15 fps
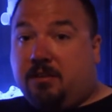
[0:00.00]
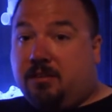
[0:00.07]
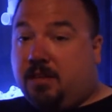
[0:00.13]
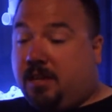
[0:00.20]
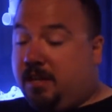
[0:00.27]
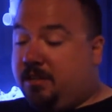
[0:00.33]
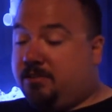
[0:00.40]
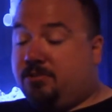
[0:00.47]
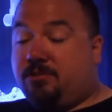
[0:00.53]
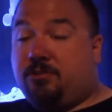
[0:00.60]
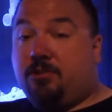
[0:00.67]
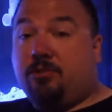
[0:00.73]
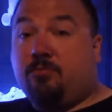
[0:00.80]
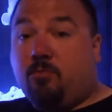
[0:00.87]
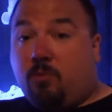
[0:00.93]
that has
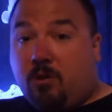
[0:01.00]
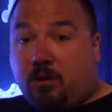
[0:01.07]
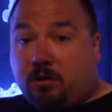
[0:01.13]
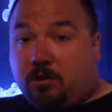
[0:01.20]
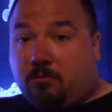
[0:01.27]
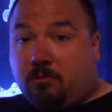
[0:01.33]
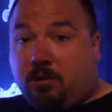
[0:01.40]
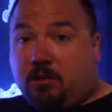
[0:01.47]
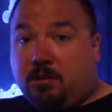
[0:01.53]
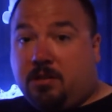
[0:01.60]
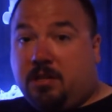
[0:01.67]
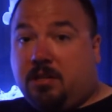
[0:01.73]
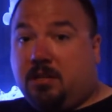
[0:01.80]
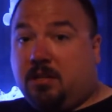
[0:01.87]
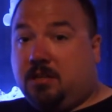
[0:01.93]
good water
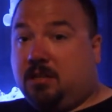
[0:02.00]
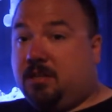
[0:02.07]
quality